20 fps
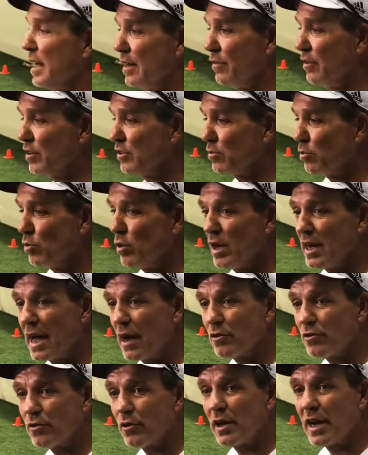Division I,
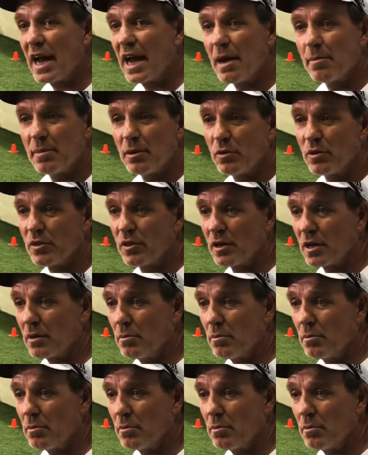was very happy with the